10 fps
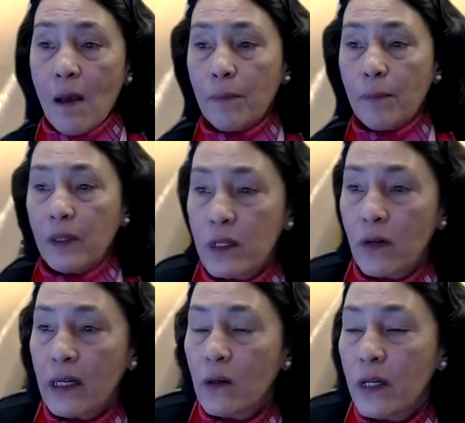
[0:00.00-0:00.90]
But there was a
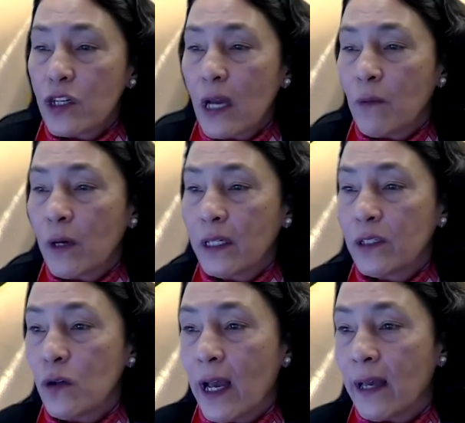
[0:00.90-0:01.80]
great question. I want to
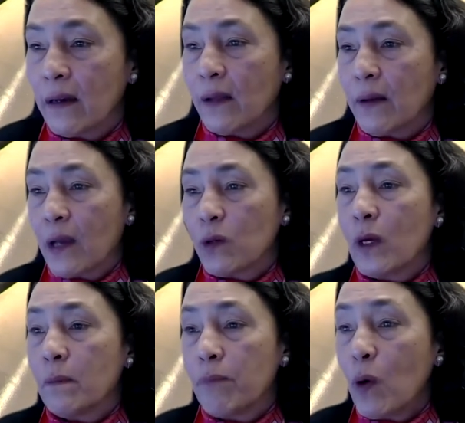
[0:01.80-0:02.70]
do add, add
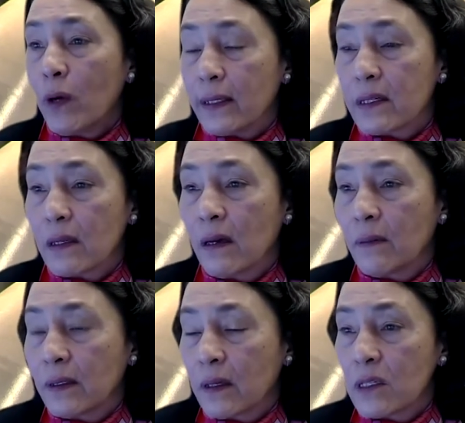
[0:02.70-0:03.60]
one point uh,
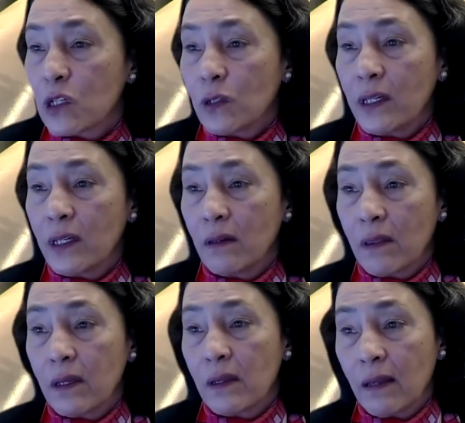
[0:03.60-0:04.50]
concerning
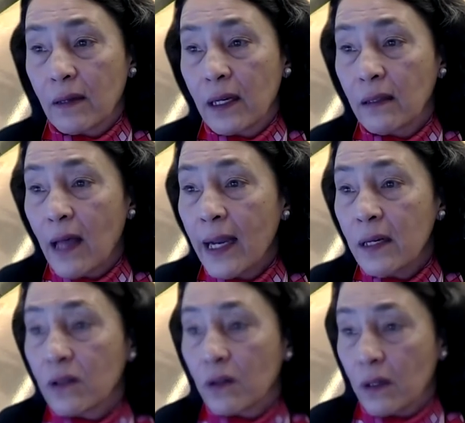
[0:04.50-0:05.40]
the
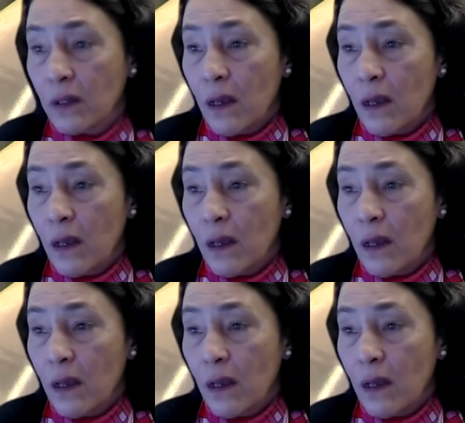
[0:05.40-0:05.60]
collider,